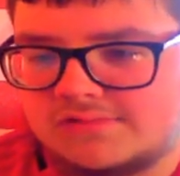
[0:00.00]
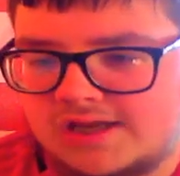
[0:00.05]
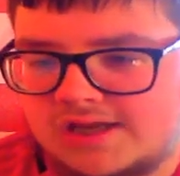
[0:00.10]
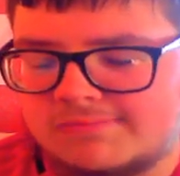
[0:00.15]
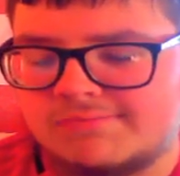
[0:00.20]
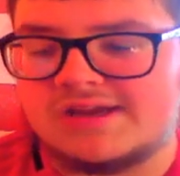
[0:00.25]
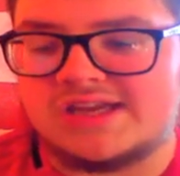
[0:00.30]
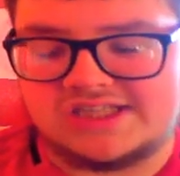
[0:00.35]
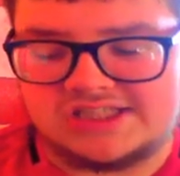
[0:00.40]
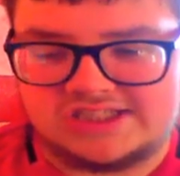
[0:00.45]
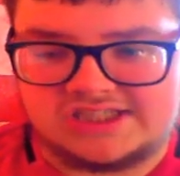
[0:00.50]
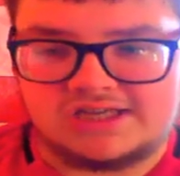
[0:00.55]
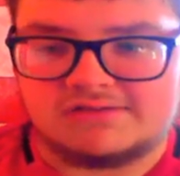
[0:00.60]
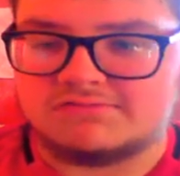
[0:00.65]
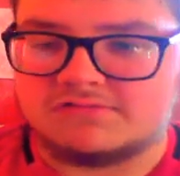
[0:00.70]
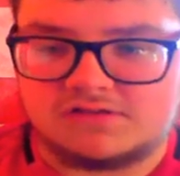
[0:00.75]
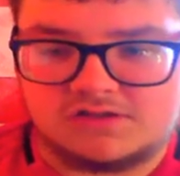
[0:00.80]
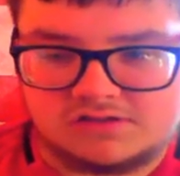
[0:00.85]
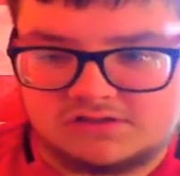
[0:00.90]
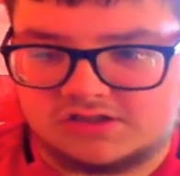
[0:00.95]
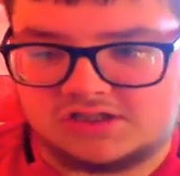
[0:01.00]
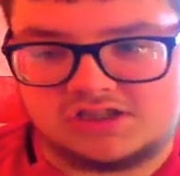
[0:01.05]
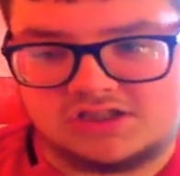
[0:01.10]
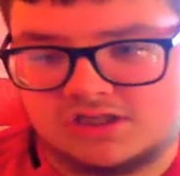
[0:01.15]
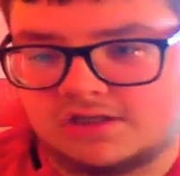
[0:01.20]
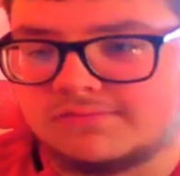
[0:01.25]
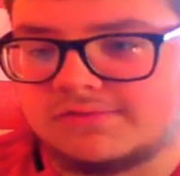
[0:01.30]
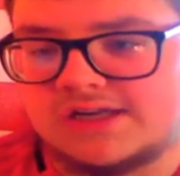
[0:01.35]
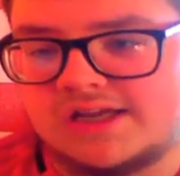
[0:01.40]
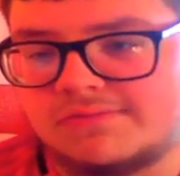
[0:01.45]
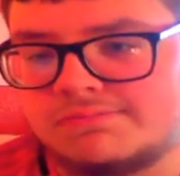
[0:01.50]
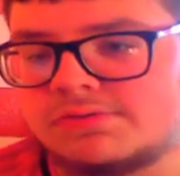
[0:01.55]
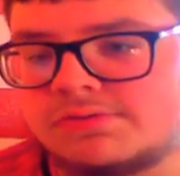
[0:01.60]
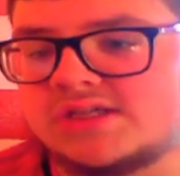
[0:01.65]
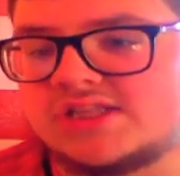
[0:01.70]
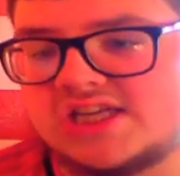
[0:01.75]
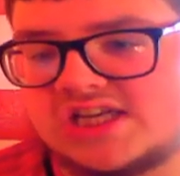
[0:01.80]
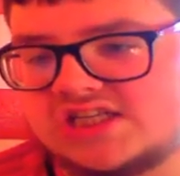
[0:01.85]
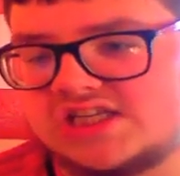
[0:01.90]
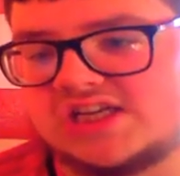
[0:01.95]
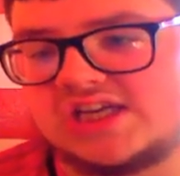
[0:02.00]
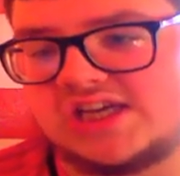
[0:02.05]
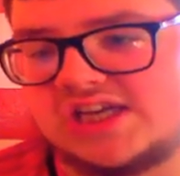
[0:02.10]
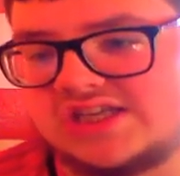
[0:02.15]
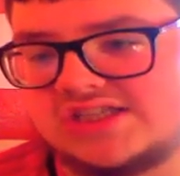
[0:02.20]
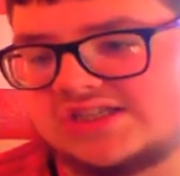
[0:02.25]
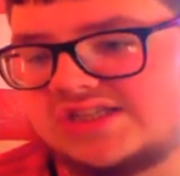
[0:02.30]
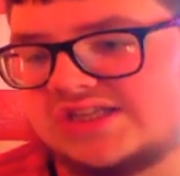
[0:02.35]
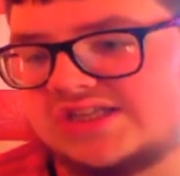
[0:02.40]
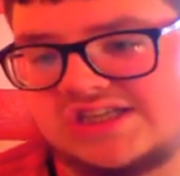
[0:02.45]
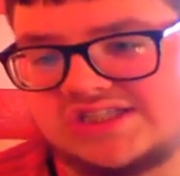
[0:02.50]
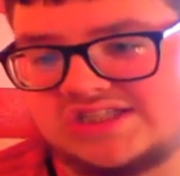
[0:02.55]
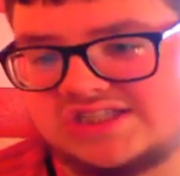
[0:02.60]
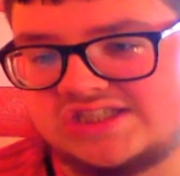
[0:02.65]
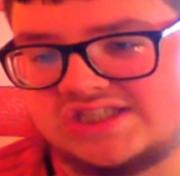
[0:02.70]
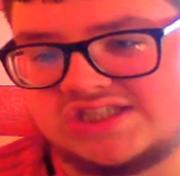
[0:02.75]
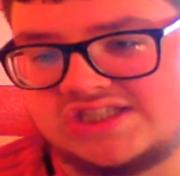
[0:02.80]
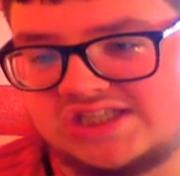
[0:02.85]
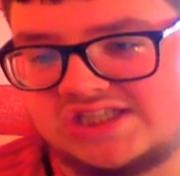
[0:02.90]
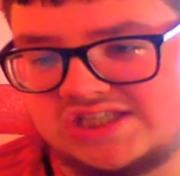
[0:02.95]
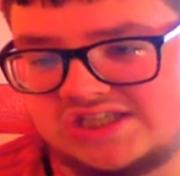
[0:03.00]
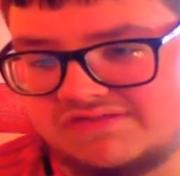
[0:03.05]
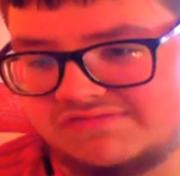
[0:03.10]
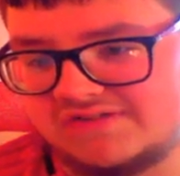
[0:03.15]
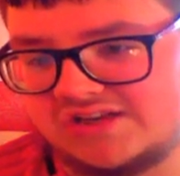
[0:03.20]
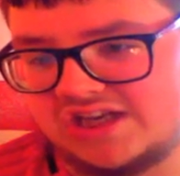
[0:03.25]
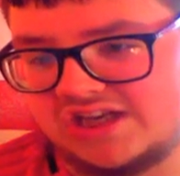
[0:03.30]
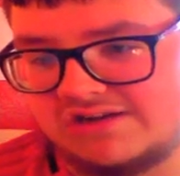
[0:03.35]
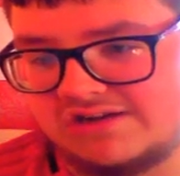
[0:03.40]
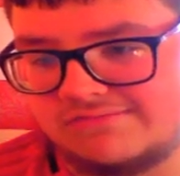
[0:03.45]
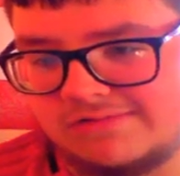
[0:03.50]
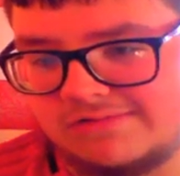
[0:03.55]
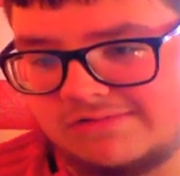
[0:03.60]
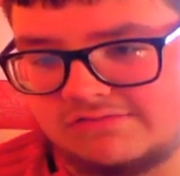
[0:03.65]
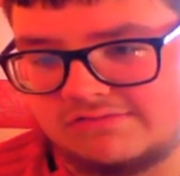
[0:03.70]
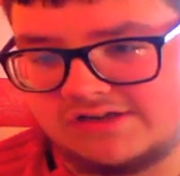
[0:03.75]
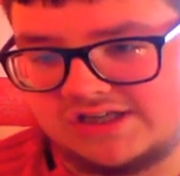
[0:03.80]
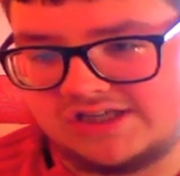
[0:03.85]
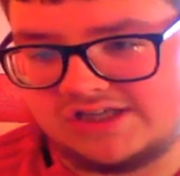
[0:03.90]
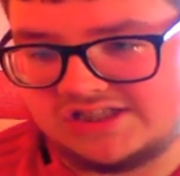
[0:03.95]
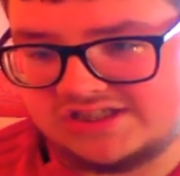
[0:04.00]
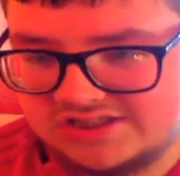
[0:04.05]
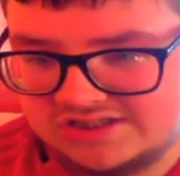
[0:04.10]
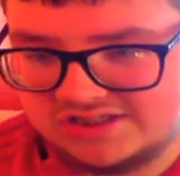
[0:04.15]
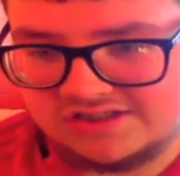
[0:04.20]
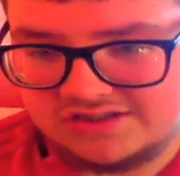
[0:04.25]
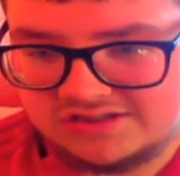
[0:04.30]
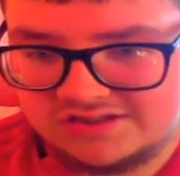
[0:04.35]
In basic terms, we're not going to dominate possession against Leicester City. Forget about it. Yeah.